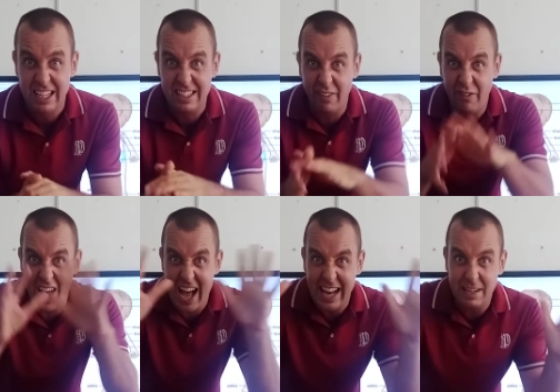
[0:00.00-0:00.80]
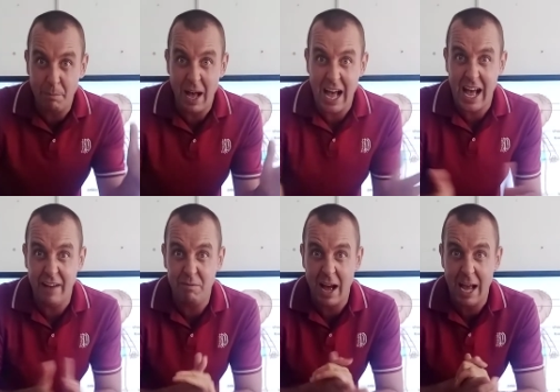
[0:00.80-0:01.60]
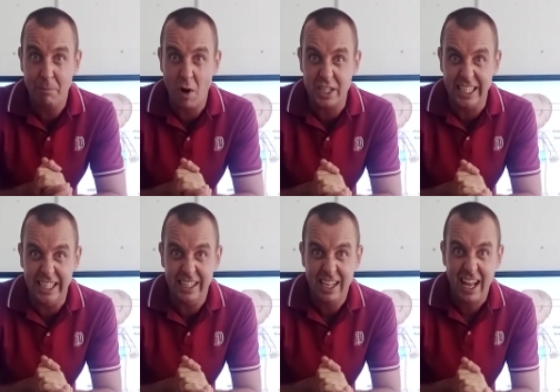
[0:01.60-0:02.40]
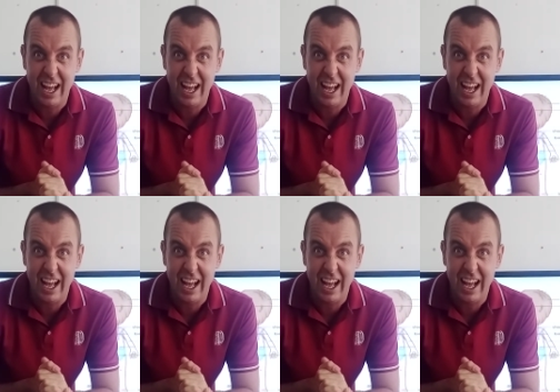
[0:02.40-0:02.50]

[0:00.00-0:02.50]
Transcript: to find a part of my body,